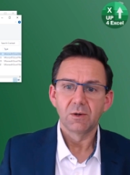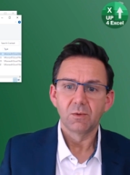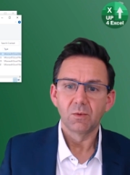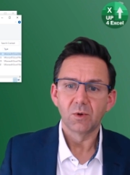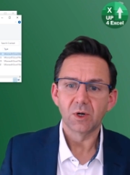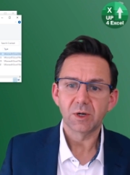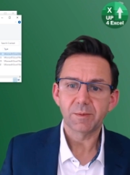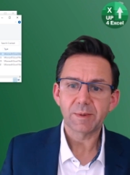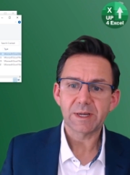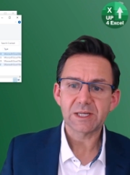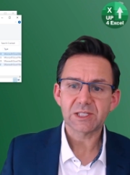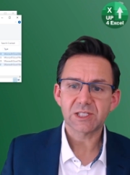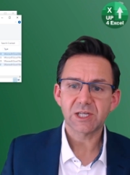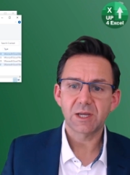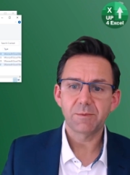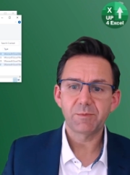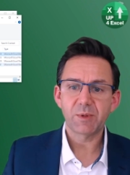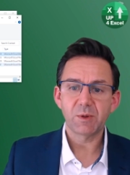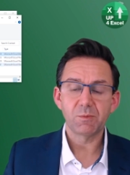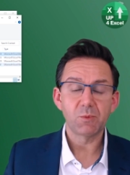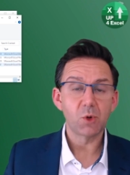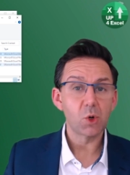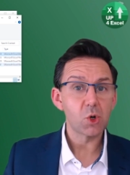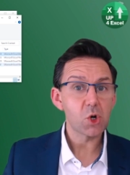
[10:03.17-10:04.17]
What about something a
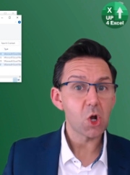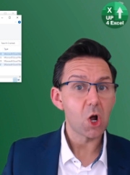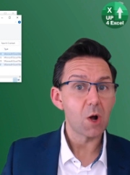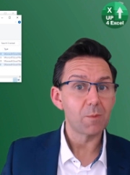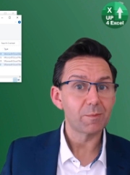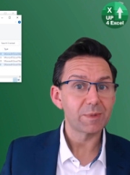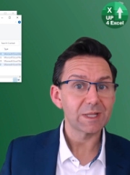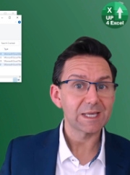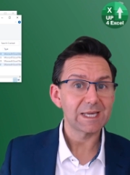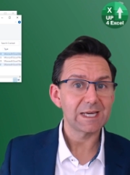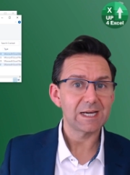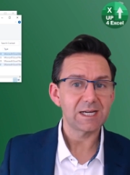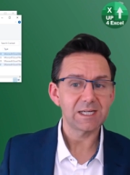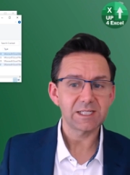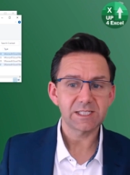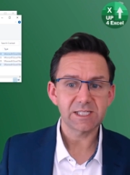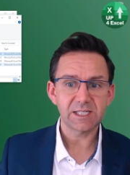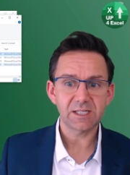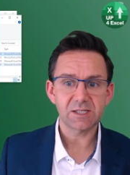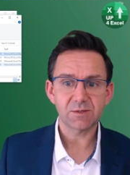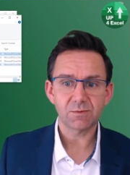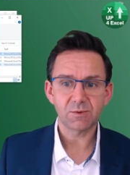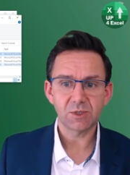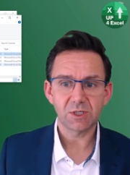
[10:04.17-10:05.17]
bit more
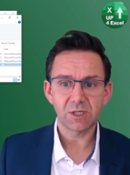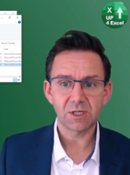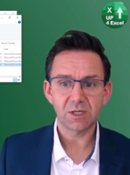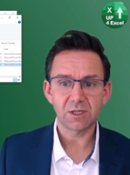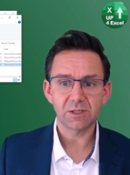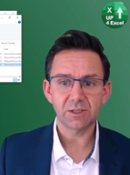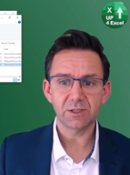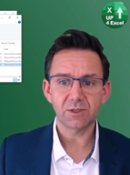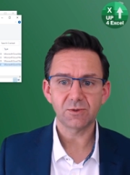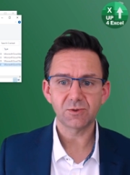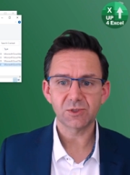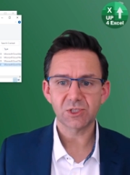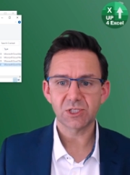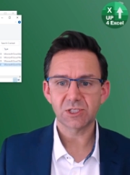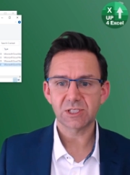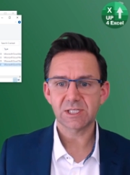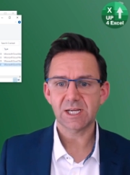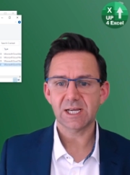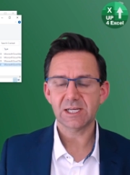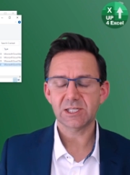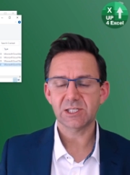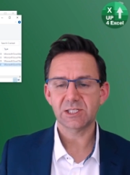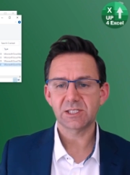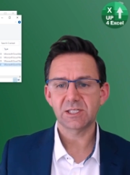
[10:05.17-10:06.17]
complicated? Well, I also
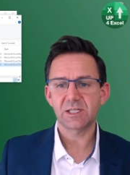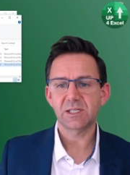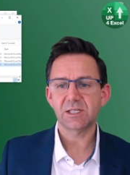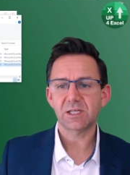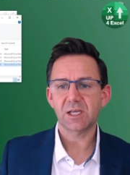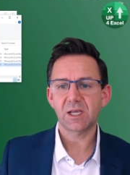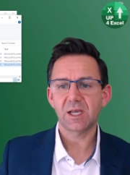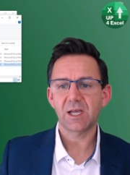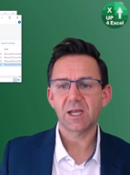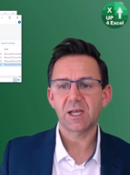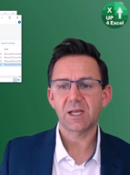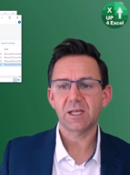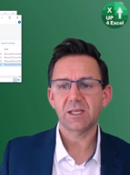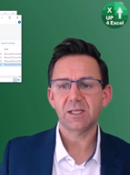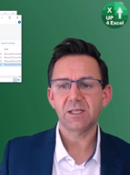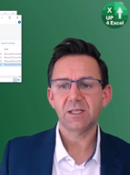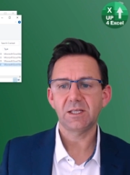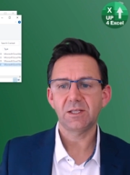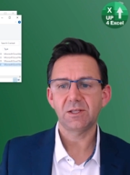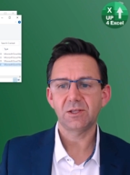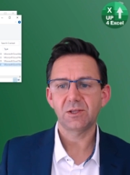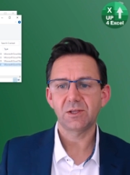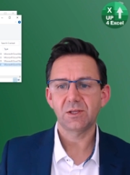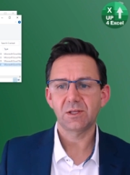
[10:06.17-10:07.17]
tested a